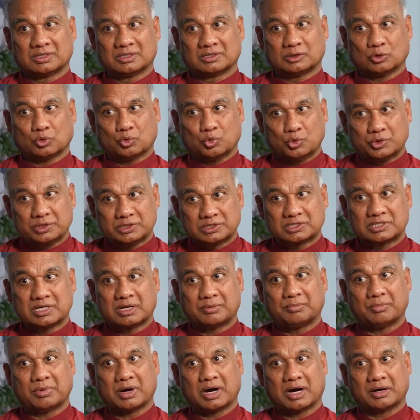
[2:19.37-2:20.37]
the
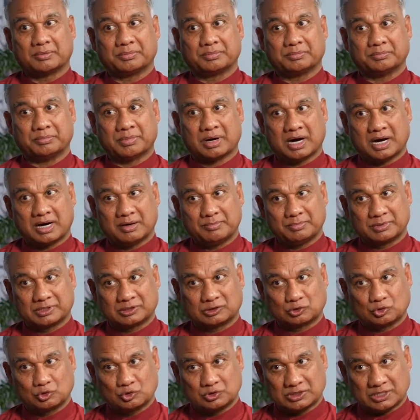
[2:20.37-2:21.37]
wisdom of
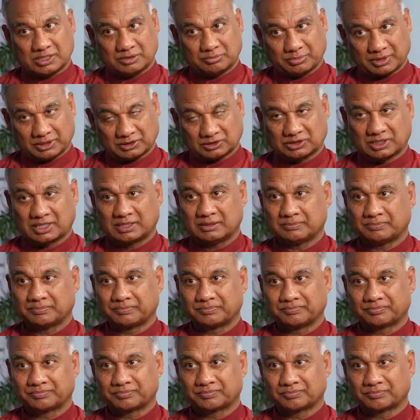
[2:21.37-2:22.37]
Mahamrityunjaya Mantra,
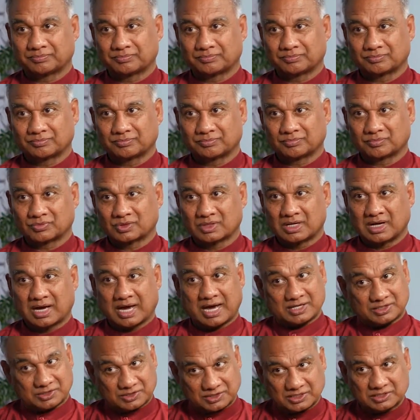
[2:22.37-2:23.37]

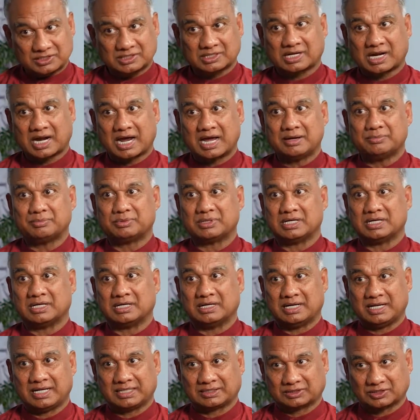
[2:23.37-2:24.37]
as described in
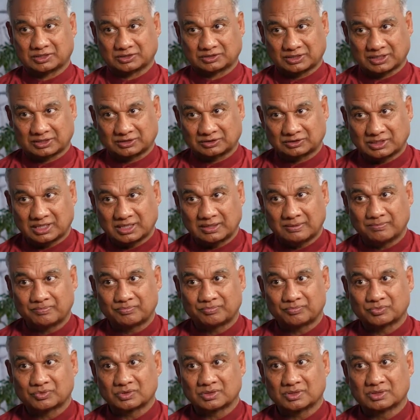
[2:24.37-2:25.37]
Netra Tantra,
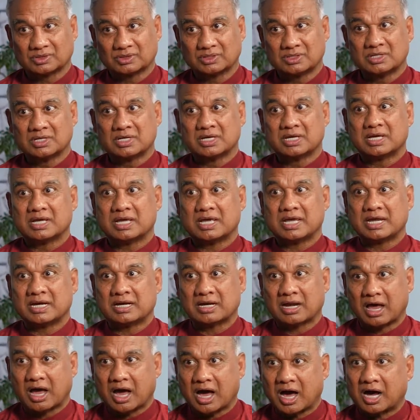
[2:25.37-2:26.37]

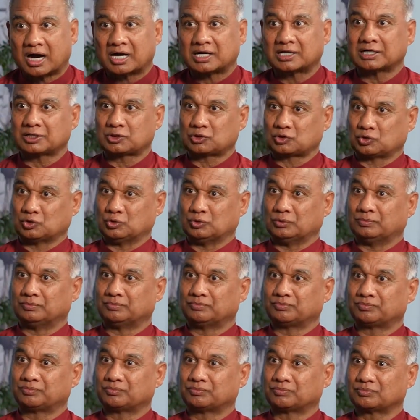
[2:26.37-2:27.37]
in order to
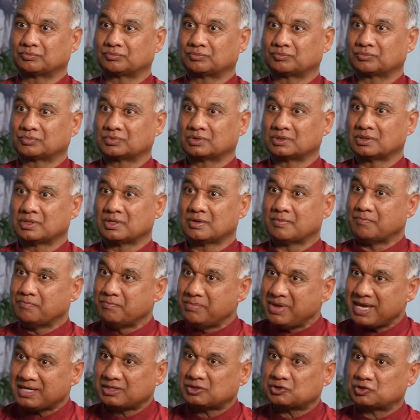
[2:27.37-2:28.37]

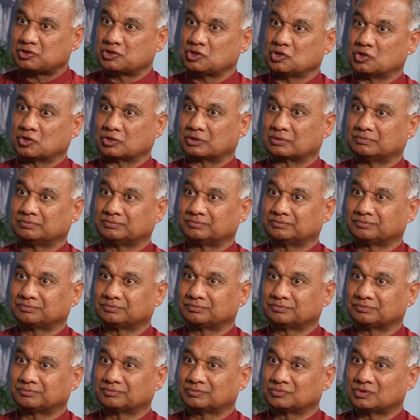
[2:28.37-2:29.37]
make sure
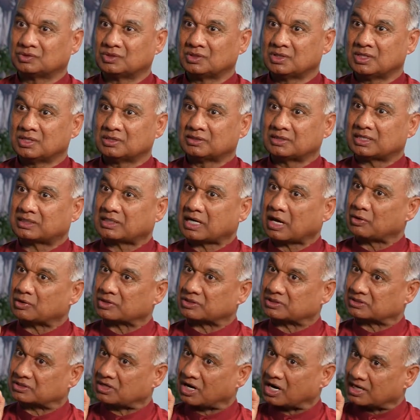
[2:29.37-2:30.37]
that our
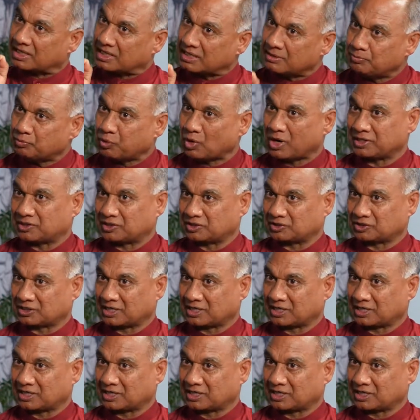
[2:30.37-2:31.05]
starting point is